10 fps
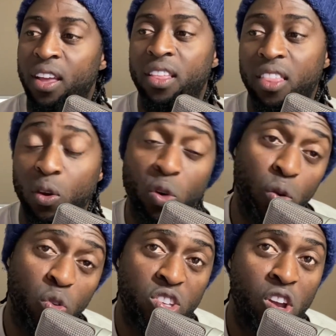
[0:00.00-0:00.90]
that
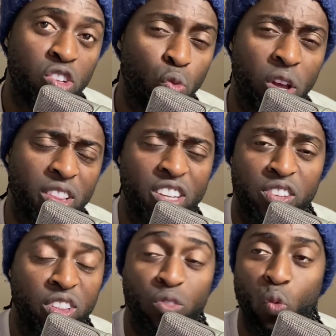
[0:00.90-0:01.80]
it was going to,
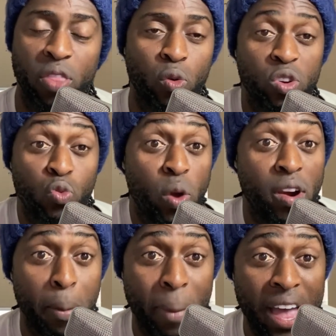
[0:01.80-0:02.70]
whether it was
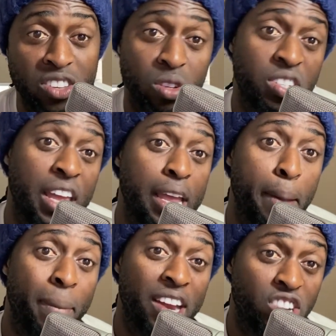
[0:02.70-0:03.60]
wearing masks or taking a
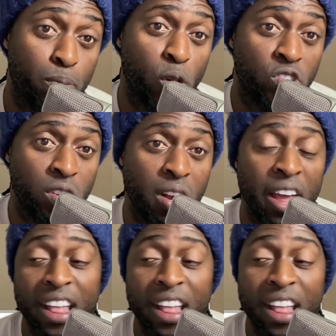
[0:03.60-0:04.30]
magic potion,